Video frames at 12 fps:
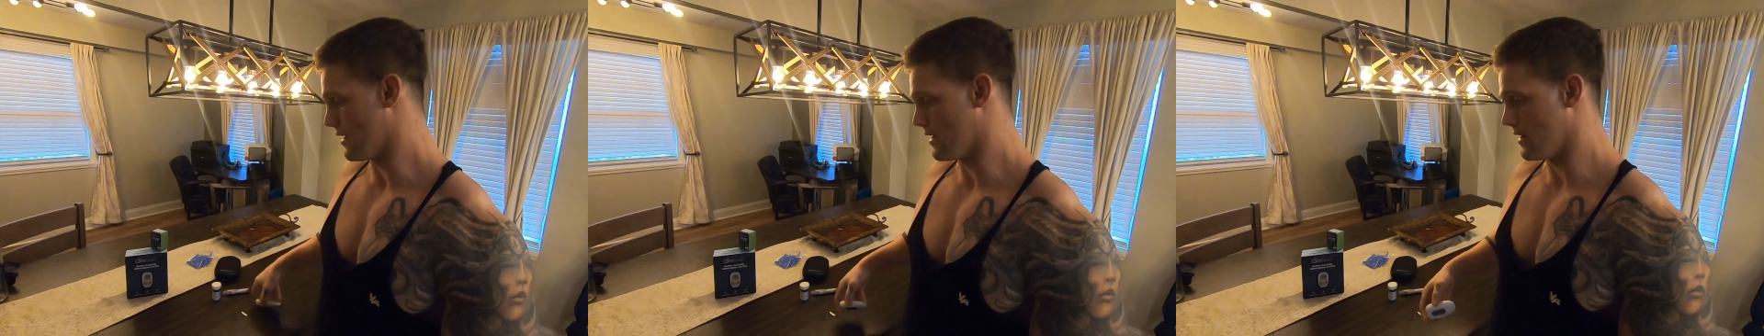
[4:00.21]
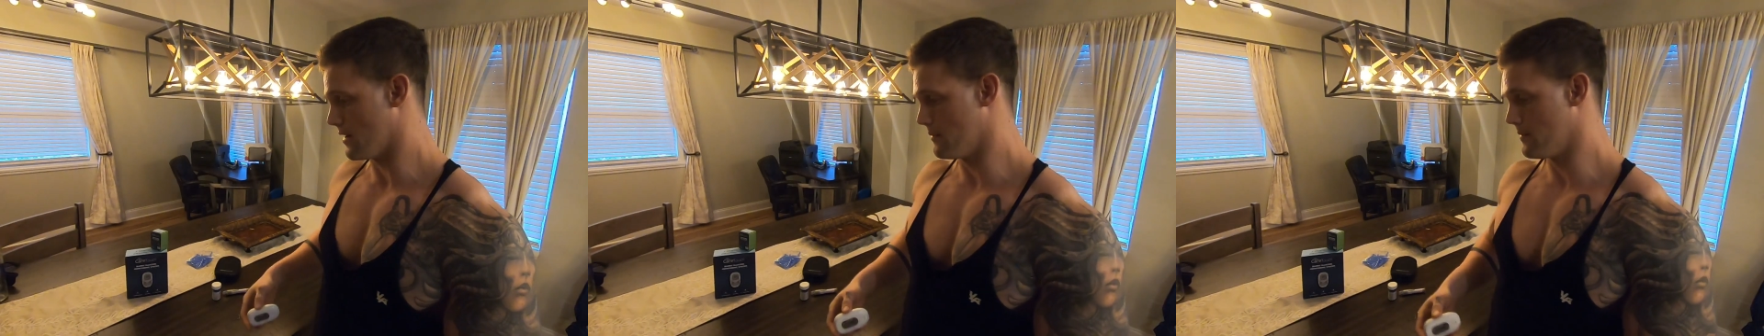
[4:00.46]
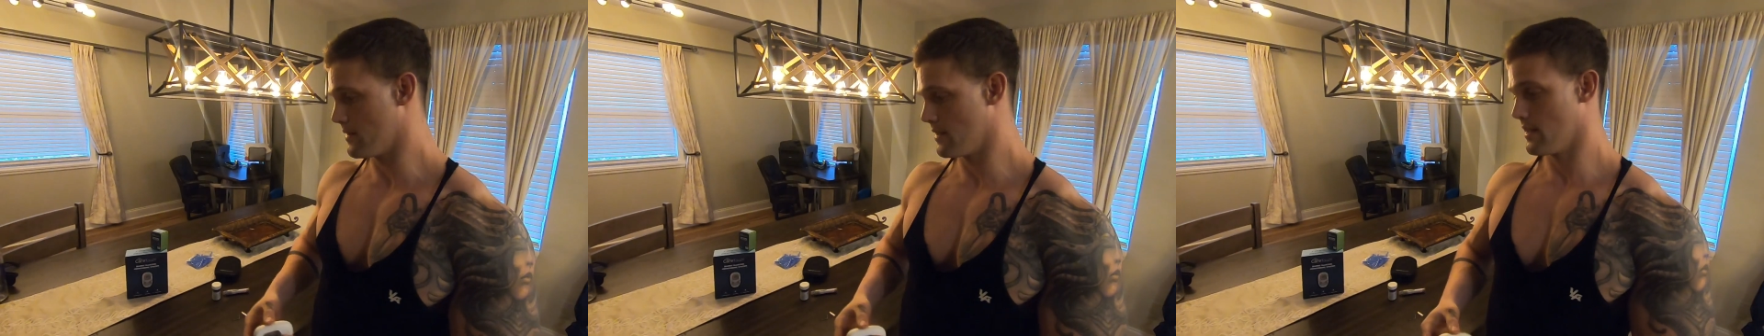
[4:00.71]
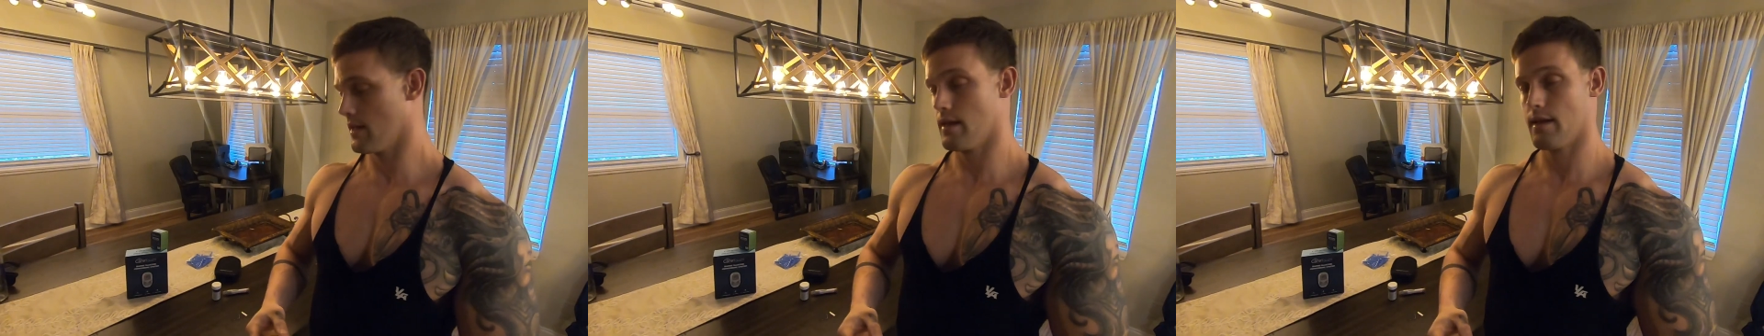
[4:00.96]
I am
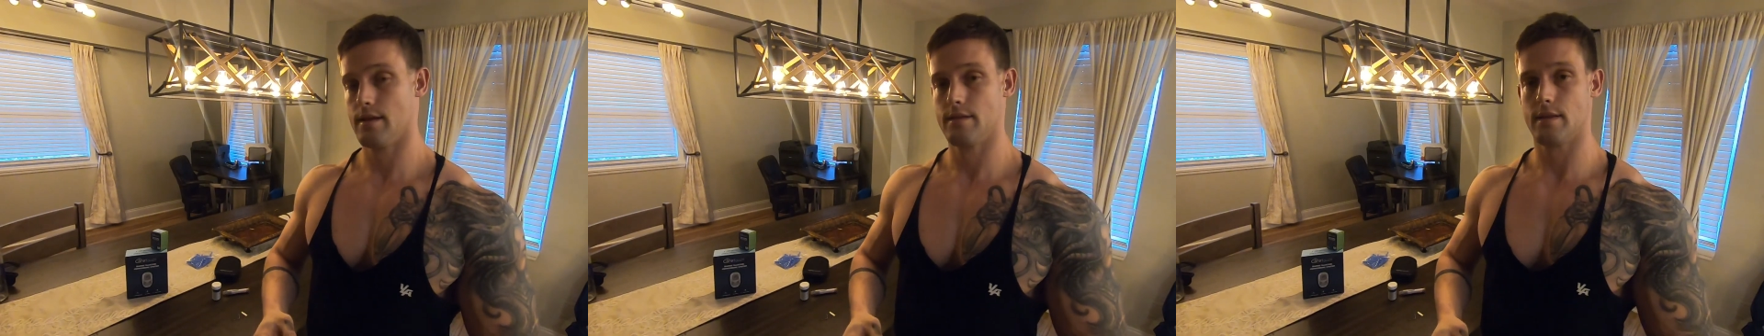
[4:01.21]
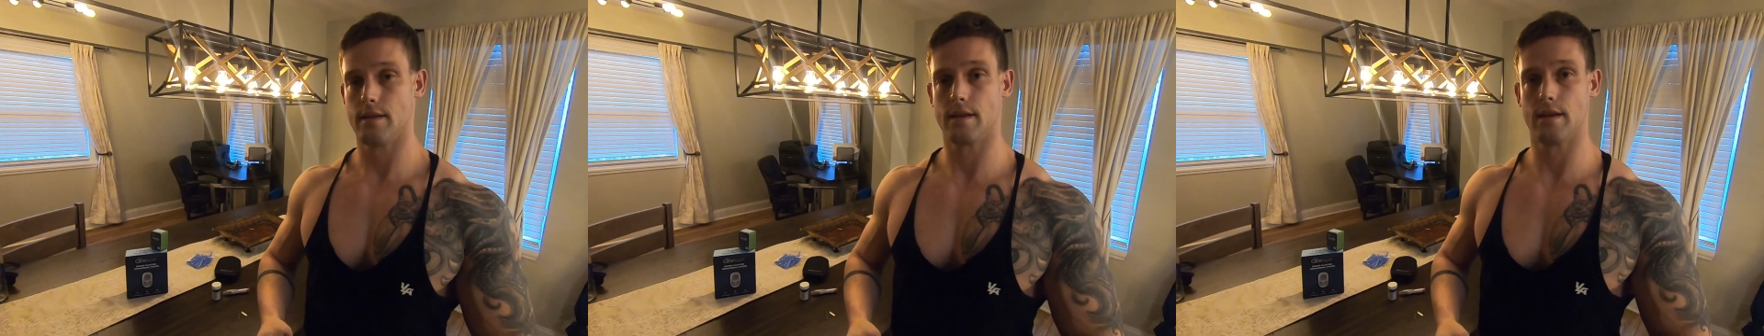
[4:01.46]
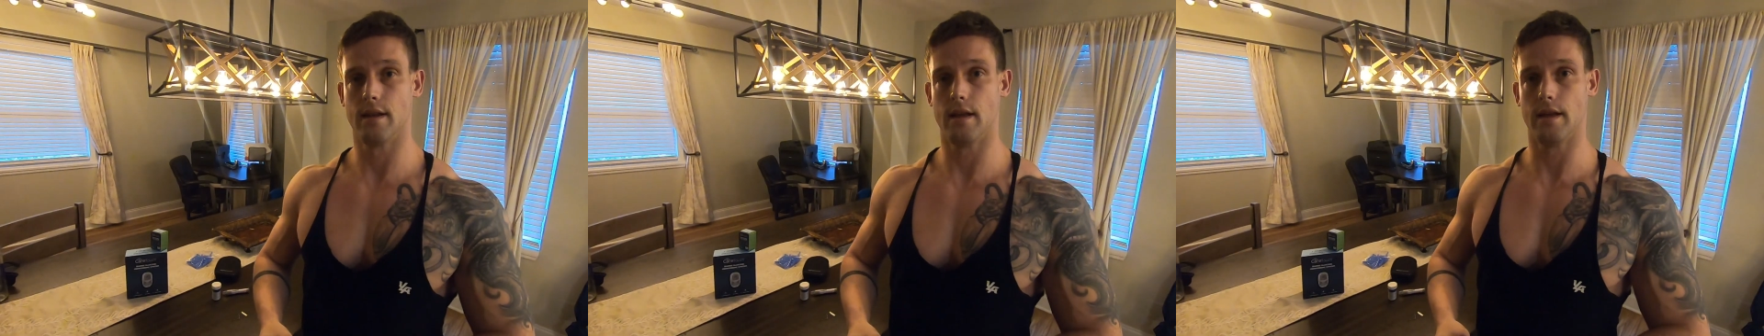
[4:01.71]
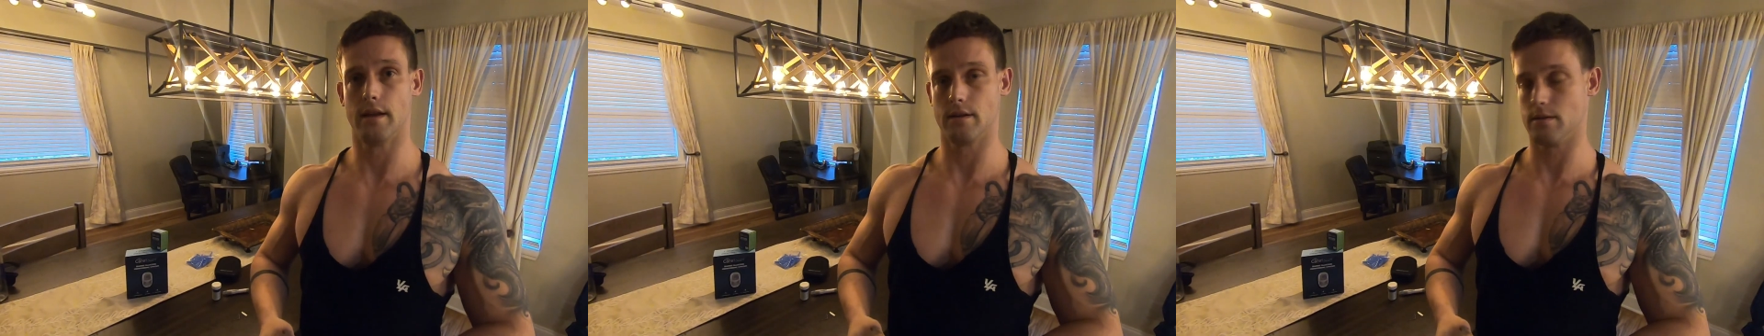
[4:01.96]
taking
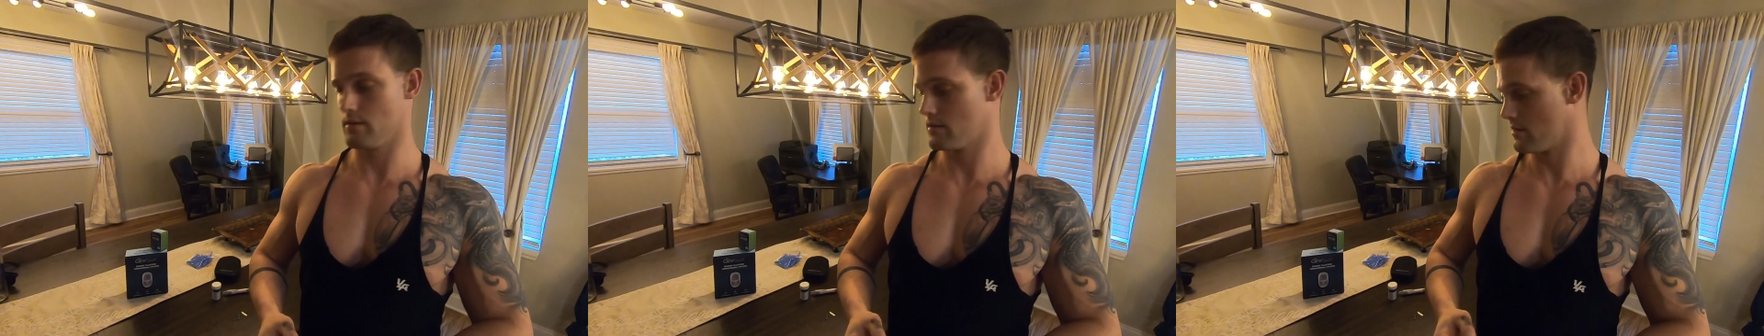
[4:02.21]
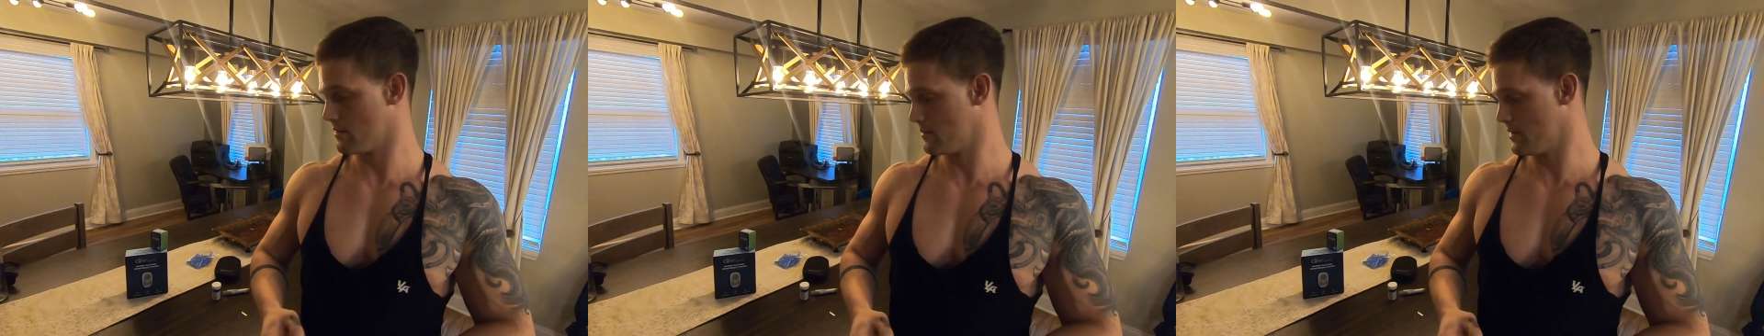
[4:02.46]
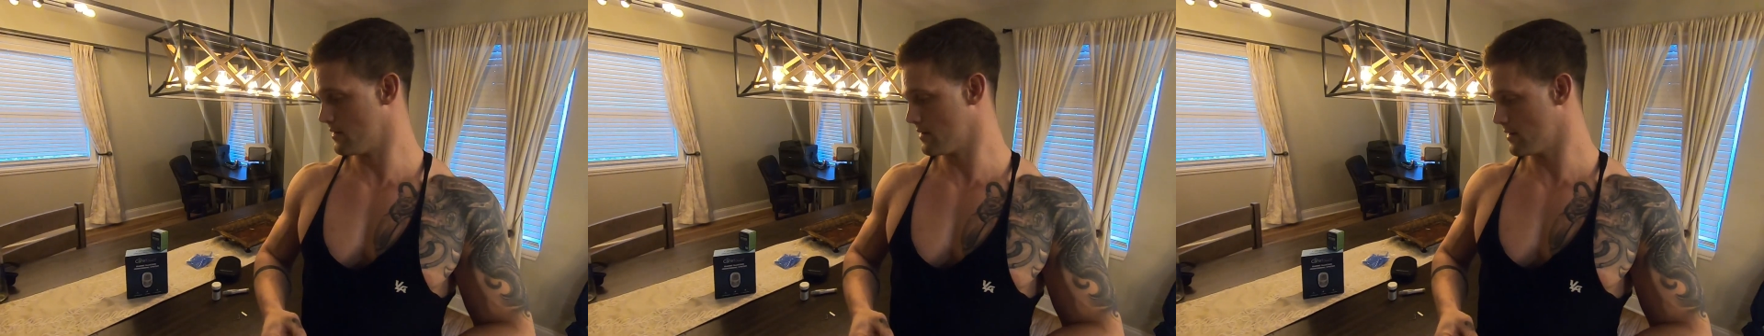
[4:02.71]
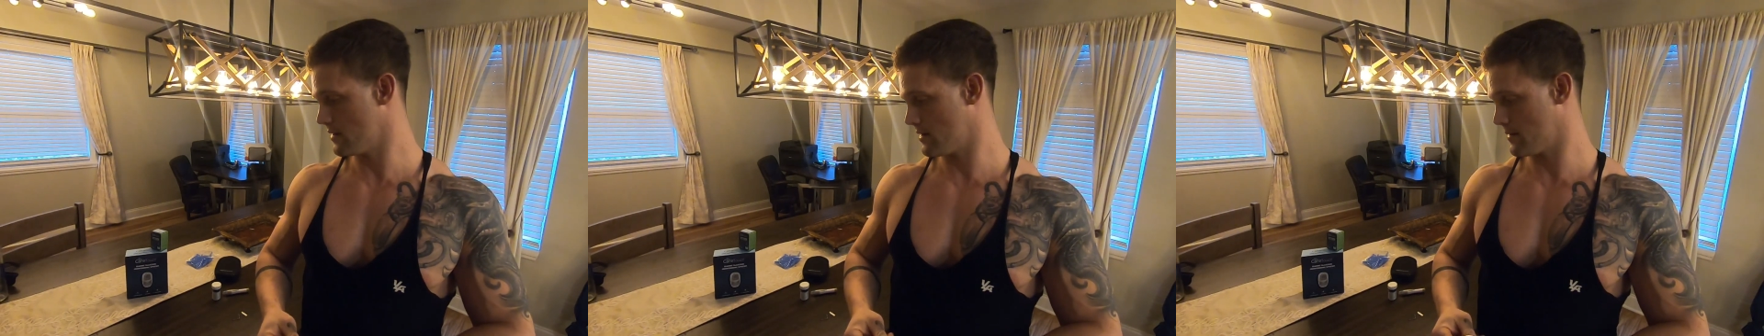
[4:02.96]
a
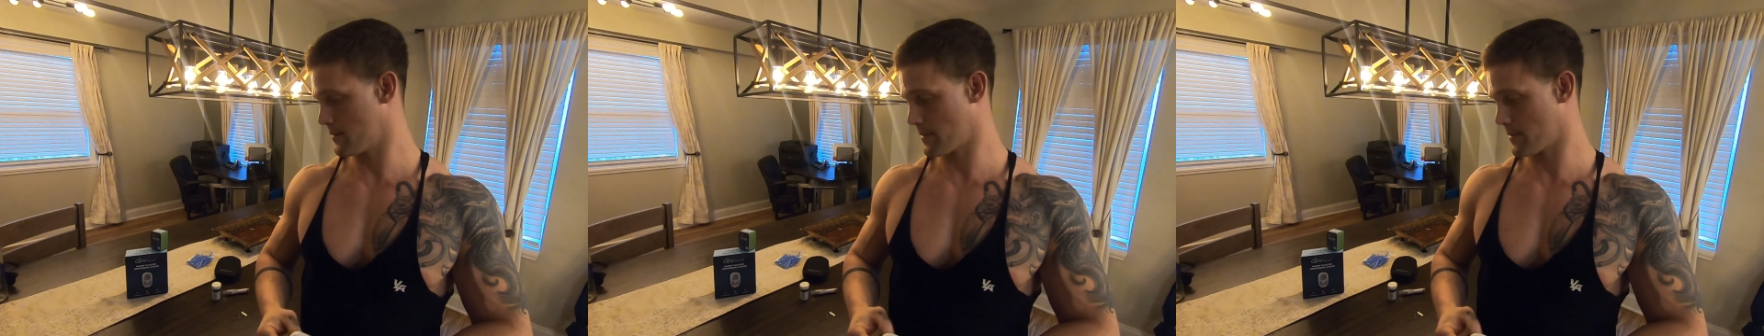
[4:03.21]
glucometer